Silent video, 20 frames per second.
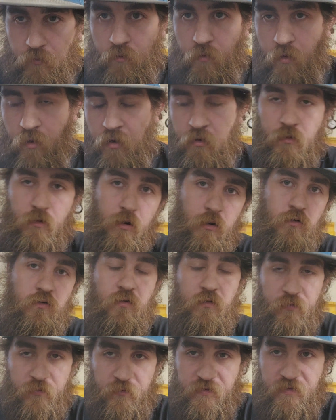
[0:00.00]
At a
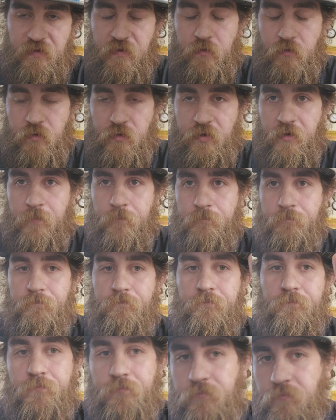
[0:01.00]
larger facility,
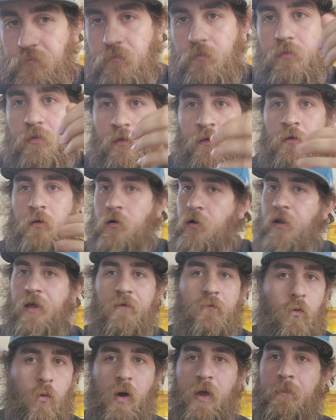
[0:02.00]
you're going to
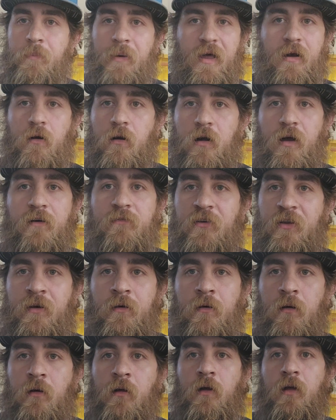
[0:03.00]
have a way better
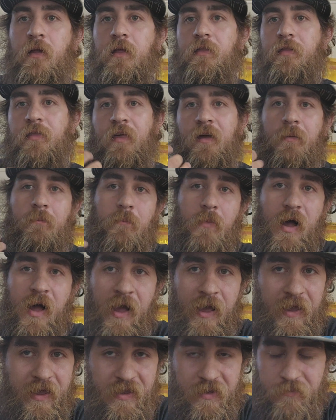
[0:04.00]
oven than
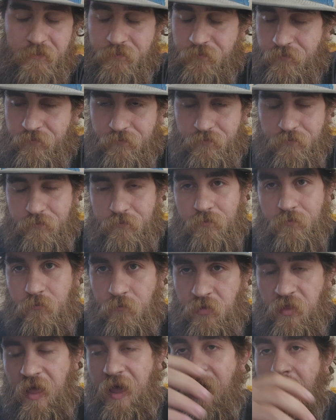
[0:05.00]
my
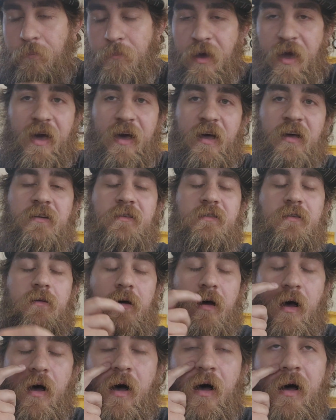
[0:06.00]
lab has.
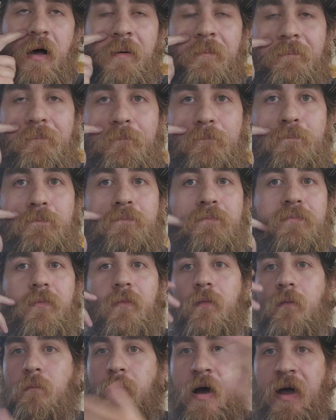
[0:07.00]

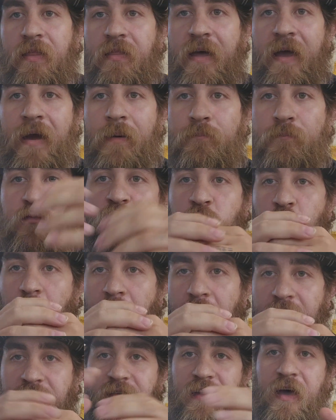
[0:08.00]
My lab
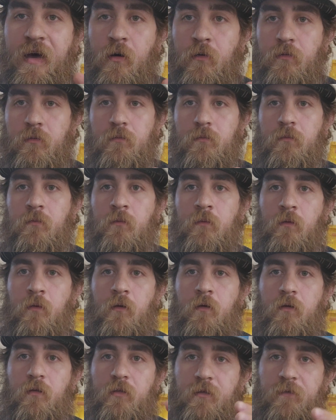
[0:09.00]
dries out
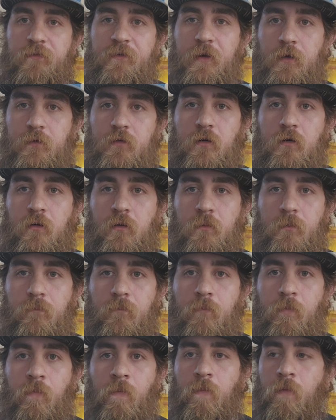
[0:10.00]
the filter,
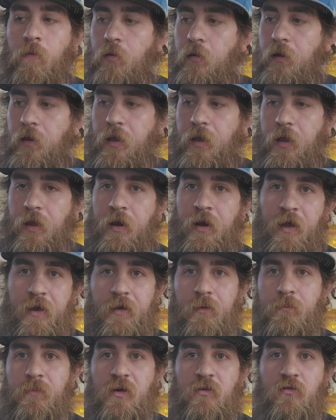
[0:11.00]
and I
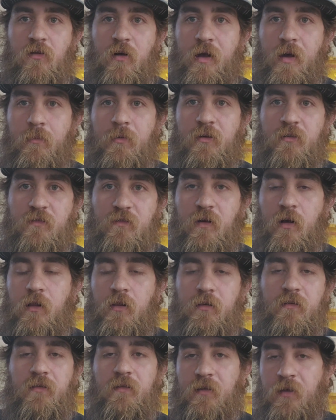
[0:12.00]
can measure how much
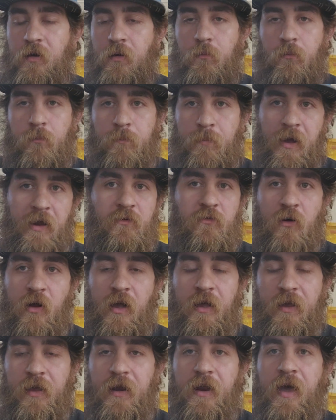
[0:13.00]
solids is in it by
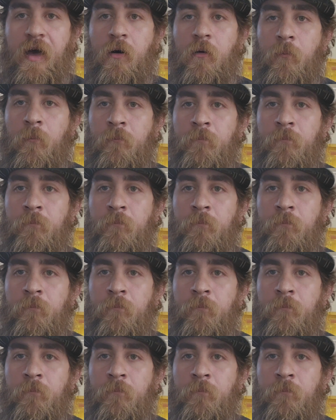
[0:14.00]
drying it out.